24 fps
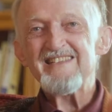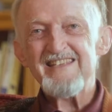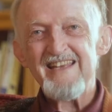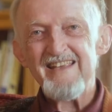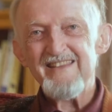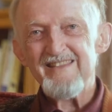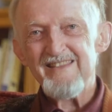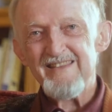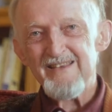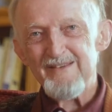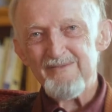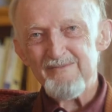
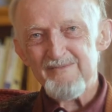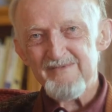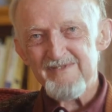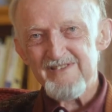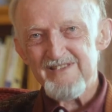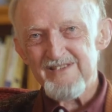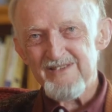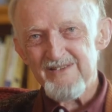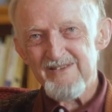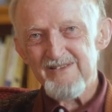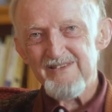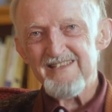sent them
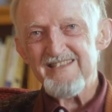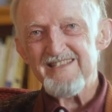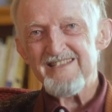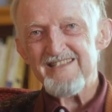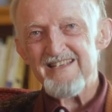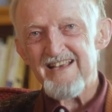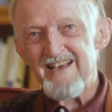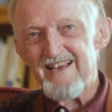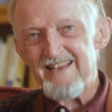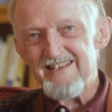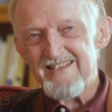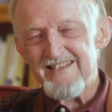to the
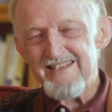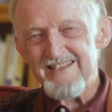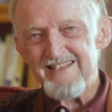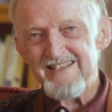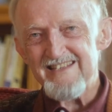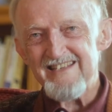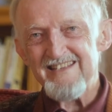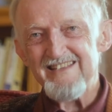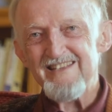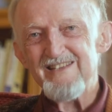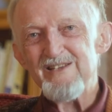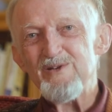scientist
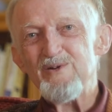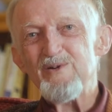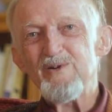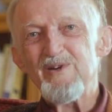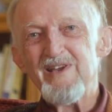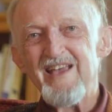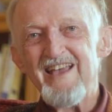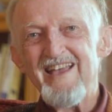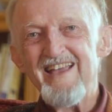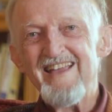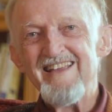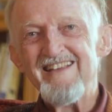in the
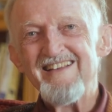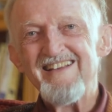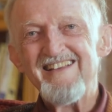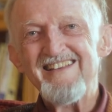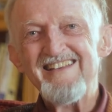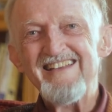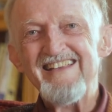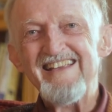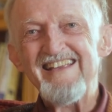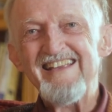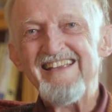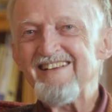UK,
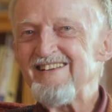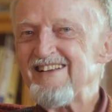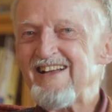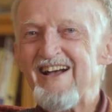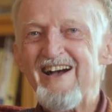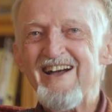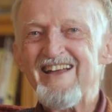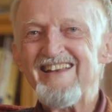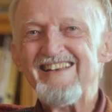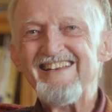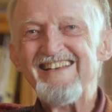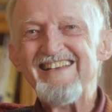and he
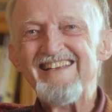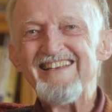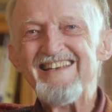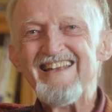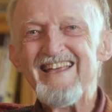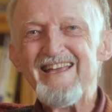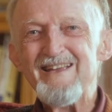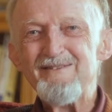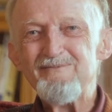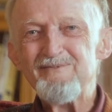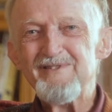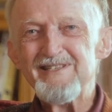kindly
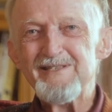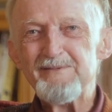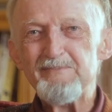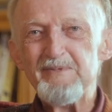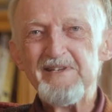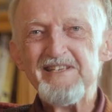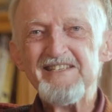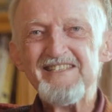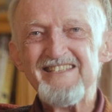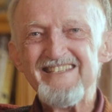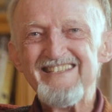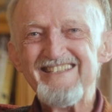named the
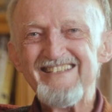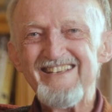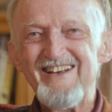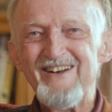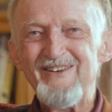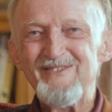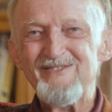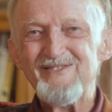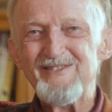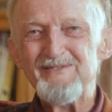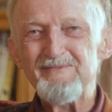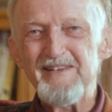species
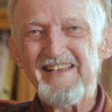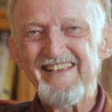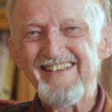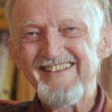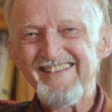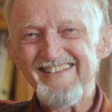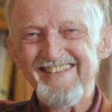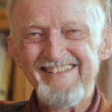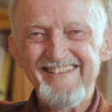after me.